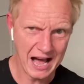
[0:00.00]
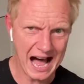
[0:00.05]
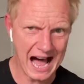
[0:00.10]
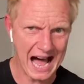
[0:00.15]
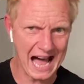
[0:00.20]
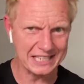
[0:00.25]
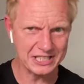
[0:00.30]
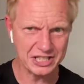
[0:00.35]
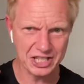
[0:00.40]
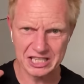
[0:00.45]

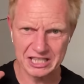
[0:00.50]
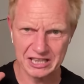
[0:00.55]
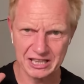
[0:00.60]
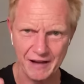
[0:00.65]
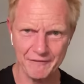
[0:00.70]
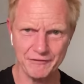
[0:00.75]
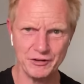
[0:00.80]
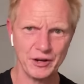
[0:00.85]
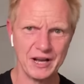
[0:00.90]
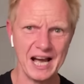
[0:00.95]
I just
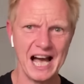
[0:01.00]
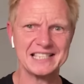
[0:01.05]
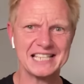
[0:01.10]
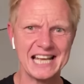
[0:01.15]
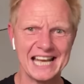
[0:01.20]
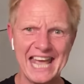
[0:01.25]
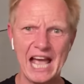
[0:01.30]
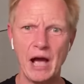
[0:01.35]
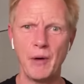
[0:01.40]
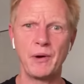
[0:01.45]
love you guys.
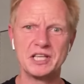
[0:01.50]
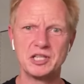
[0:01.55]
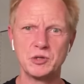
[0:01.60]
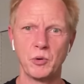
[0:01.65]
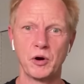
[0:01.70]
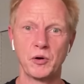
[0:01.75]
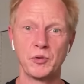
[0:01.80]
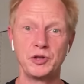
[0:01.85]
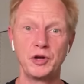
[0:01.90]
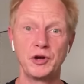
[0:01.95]
I can't wait to
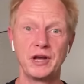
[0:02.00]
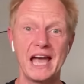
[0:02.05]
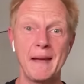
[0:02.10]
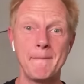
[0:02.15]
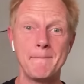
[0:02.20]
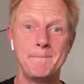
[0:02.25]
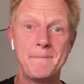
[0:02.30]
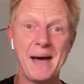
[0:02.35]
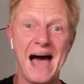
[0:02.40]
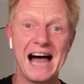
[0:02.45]
work with you
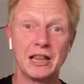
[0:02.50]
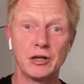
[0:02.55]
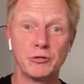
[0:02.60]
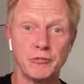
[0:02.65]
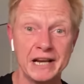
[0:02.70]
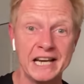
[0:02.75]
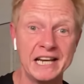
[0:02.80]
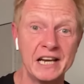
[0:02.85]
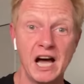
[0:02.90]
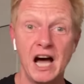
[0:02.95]
again.
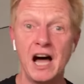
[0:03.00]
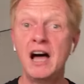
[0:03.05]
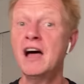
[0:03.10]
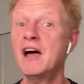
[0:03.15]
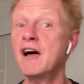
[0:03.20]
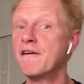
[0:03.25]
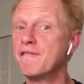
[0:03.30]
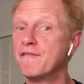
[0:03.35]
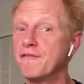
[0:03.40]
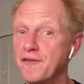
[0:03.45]
Ballerina
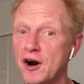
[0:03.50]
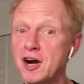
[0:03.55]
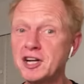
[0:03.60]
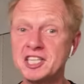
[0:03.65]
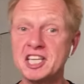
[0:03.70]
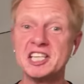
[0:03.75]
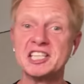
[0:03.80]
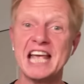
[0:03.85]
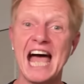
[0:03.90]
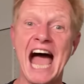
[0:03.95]

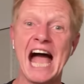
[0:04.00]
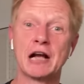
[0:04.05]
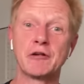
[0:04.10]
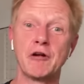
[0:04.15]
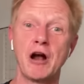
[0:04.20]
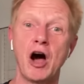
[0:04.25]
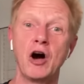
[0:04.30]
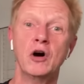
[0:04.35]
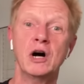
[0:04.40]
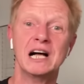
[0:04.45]
versus
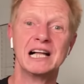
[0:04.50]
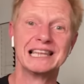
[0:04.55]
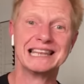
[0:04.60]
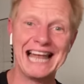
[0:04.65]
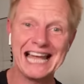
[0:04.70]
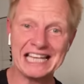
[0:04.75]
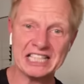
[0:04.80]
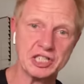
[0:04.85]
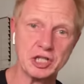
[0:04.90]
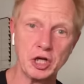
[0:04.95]
Acro.
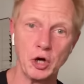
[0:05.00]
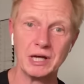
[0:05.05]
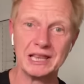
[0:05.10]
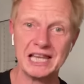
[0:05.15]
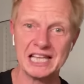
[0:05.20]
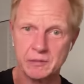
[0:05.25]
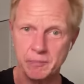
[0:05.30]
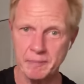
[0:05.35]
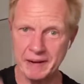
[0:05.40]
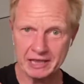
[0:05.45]
Let's do it.
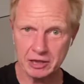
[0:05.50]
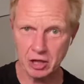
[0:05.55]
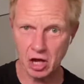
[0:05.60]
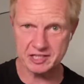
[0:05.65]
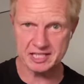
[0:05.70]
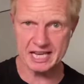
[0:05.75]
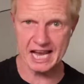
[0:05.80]
Let's meet in Los